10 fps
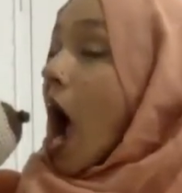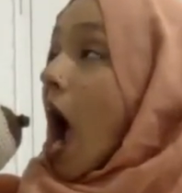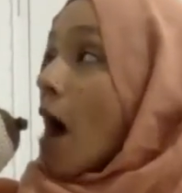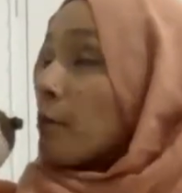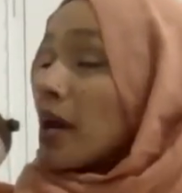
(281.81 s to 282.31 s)

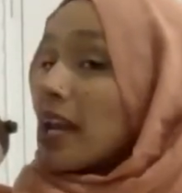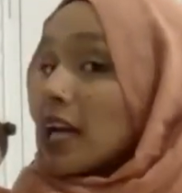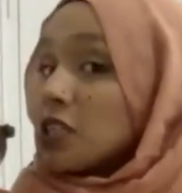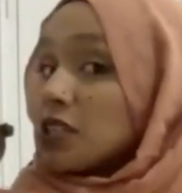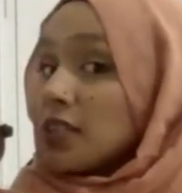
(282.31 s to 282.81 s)
And my
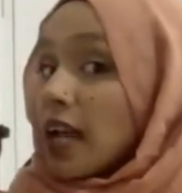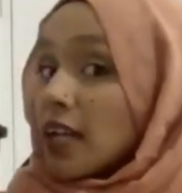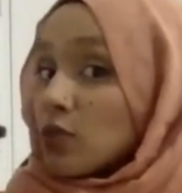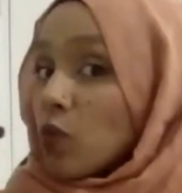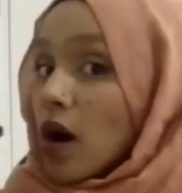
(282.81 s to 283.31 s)
latch isn't
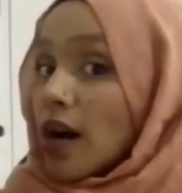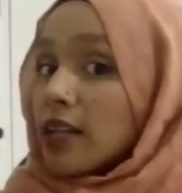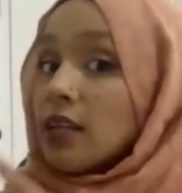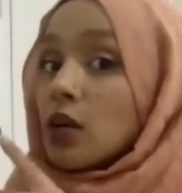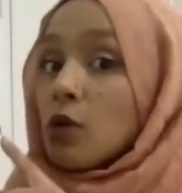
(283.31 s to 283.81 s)
as
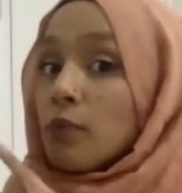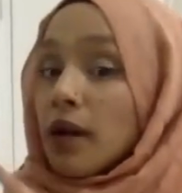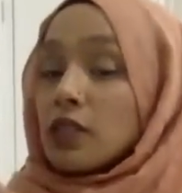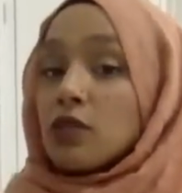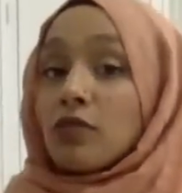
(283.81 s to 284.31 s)
wide
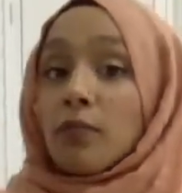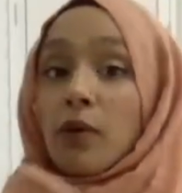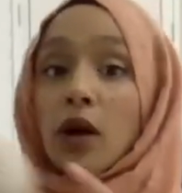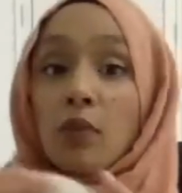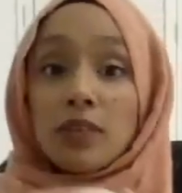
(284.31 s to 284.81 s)
compared to if the
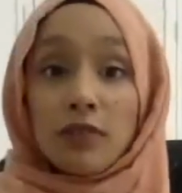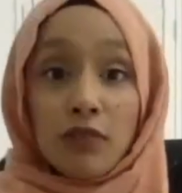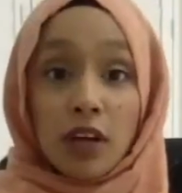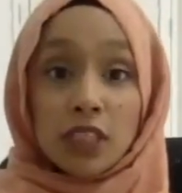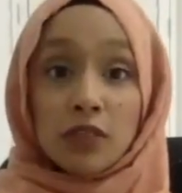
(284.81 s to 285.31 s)
burger was in
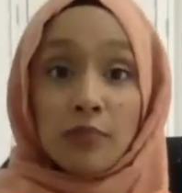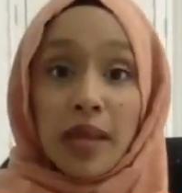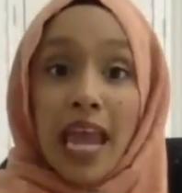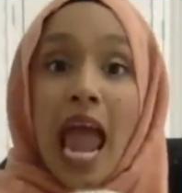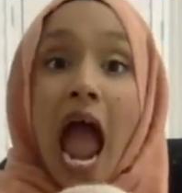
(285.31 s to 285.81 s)
front of
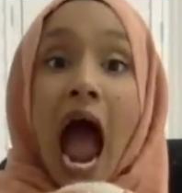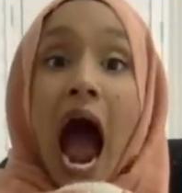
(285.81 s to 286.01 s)
me.